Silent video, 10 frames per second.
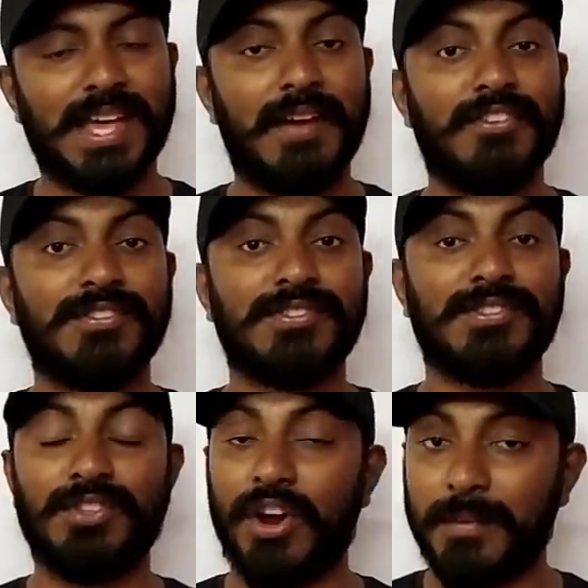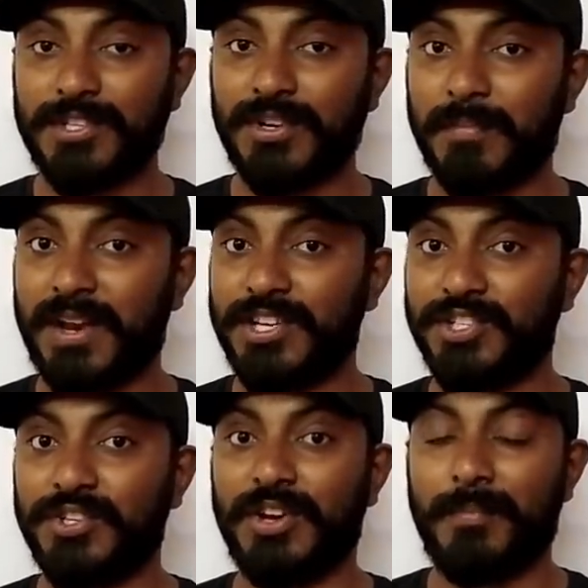I was not able to reply
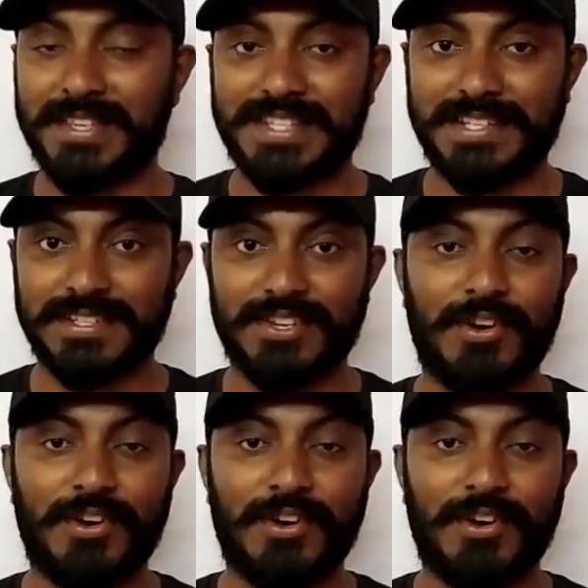to your messages